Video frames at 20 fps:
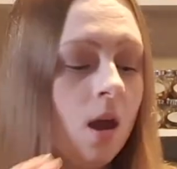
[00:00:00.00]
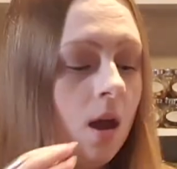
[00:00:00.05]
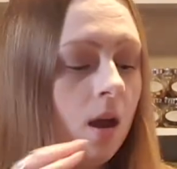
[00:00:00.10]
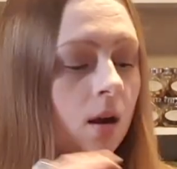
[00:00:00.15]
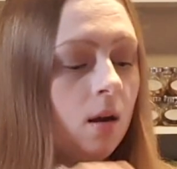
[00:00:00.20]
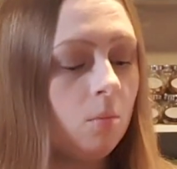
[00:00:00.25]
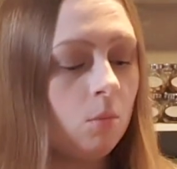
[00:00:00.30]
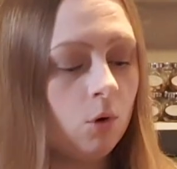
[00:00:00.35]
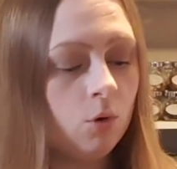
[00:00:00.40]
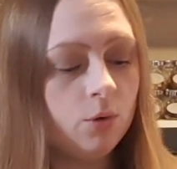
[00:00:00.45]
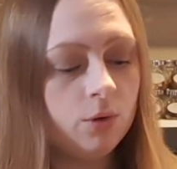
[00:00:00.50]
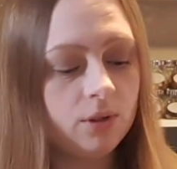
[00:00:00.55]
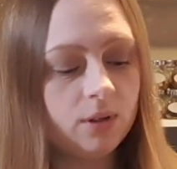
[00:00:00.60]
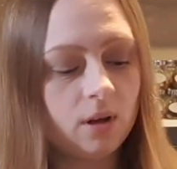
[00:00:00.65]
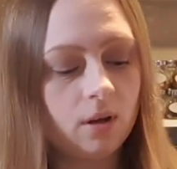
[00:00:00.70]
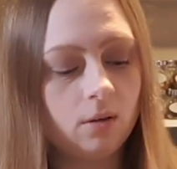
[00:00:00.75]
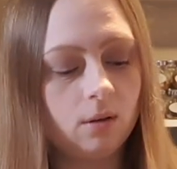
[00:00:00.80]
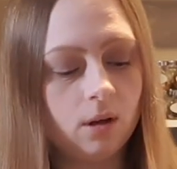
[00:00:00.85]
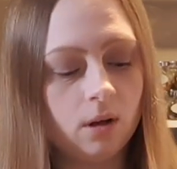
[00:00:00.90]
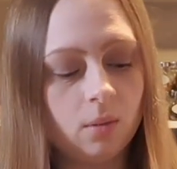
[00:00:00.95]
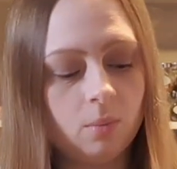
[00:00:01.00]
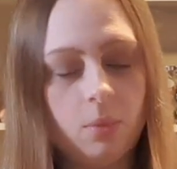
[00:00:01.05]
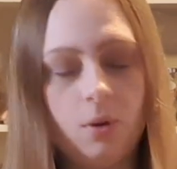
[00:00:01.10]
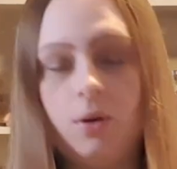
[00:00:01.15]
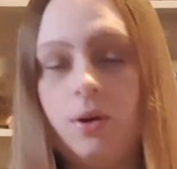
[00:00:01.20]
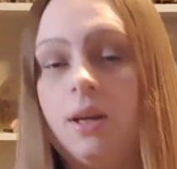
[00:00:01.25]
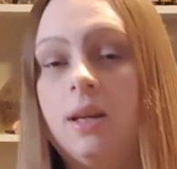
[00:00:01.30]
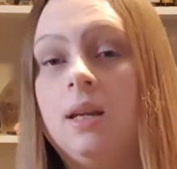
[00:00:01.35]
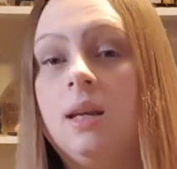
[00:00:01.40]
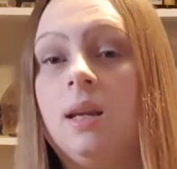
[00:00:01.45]
And I'm also going to
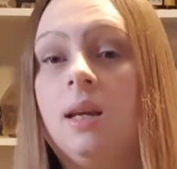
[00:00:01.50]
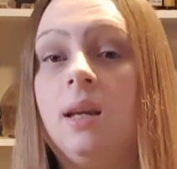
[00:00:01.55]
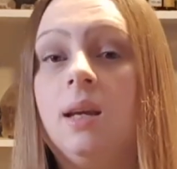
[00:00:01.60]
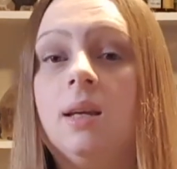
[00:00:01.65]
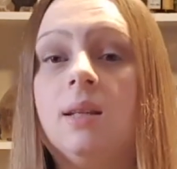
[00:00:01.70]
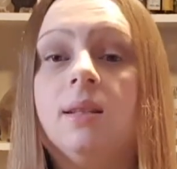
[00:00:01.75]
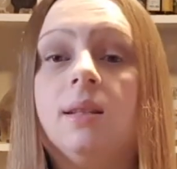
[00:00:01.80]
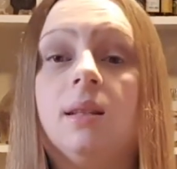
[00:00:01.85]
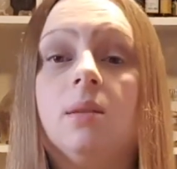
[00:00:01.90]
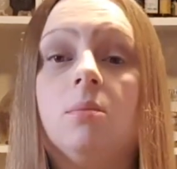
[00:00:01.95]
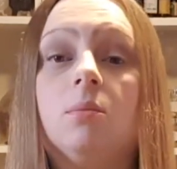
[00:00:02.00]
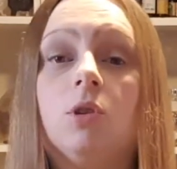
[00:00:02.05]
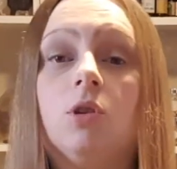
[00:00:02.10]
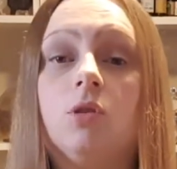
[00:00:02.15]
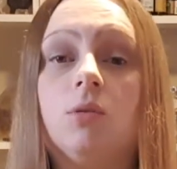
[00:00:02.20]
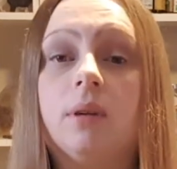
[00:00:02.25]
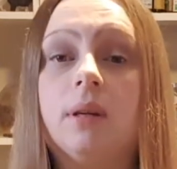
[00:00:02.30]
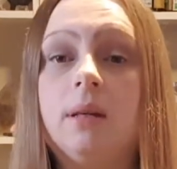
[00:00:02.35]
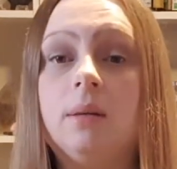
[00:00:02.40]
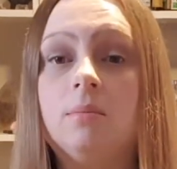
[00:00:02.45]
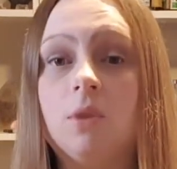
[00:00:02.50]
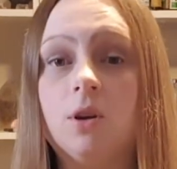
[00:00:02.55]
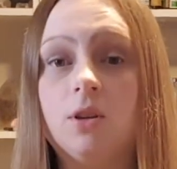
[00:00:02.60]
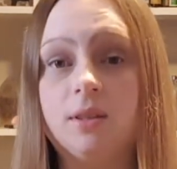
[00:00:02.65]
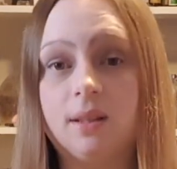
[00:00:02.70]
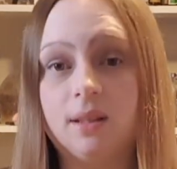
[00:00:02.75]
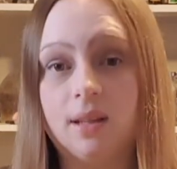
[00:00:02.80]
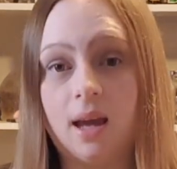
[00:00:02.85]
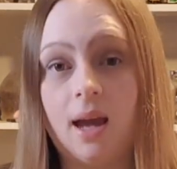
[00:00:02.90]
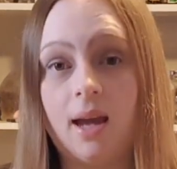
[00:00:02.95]
put in here some green
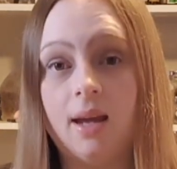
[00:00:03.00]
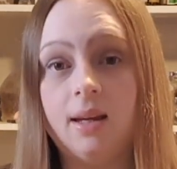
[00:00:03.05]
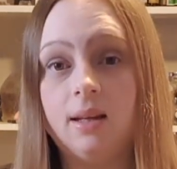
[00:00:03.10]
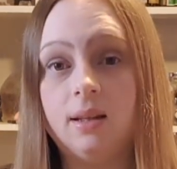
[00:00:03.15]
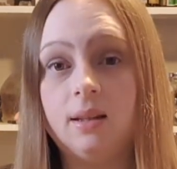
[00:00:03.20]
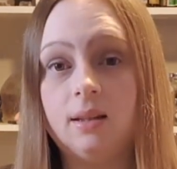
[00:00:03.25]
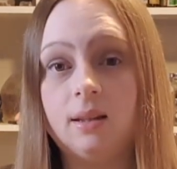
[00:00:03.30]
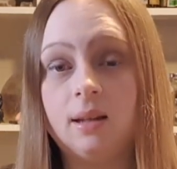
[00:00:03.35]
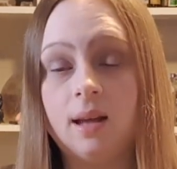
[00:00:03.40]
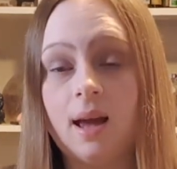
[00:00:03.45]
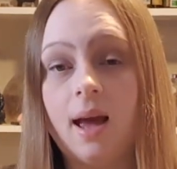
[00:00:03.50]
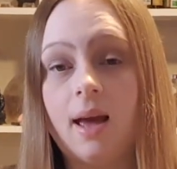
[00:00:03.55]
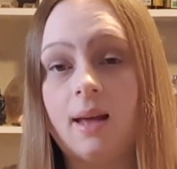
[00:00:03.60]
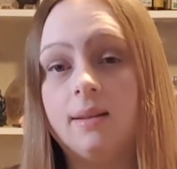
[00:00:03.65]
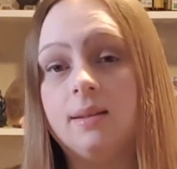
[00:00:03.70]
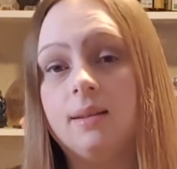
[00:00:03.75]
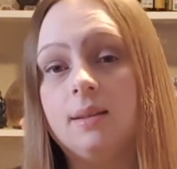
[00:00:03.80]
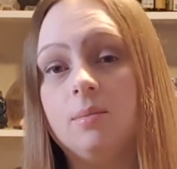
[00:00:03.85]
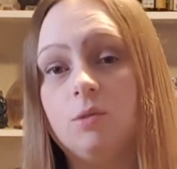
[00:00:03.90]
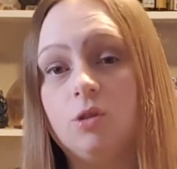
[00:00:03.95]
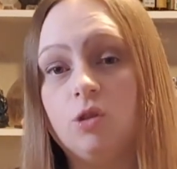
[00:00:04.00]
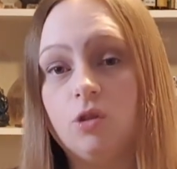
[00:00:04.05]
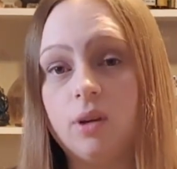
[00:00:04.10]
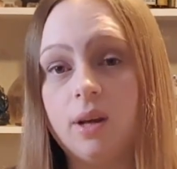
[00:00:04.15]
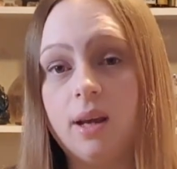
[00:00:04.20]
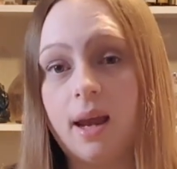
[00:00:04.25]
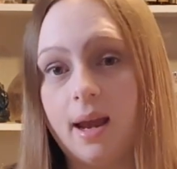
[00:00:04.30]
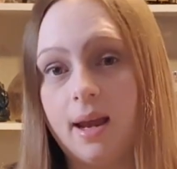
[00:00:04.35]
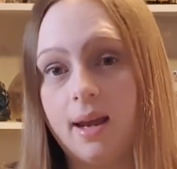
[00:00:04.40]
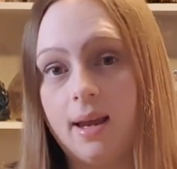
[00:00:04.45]
moss agate and some
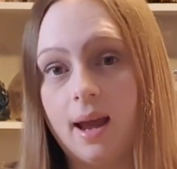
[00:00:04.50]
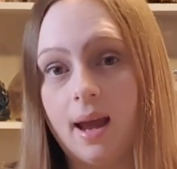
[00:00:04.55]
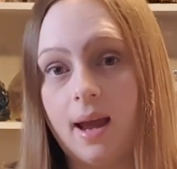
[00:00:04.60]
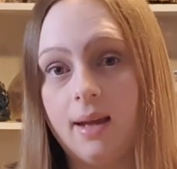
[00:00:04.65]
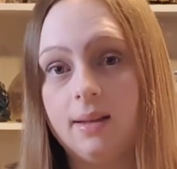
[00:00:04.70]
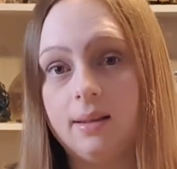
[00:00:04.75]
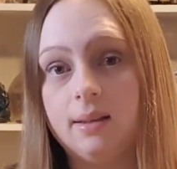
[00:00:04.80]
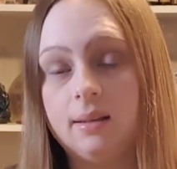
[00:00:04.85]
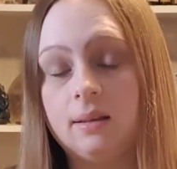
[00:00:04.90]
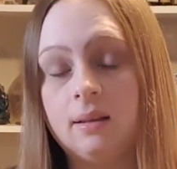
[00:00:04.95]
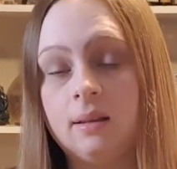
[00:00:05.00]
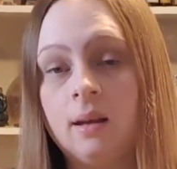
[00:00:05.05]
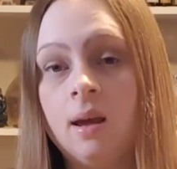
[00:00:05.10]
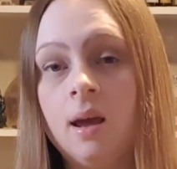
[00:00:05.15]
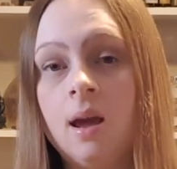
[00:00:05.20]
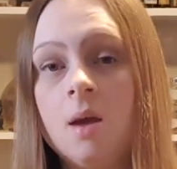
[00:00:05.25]
tree agate,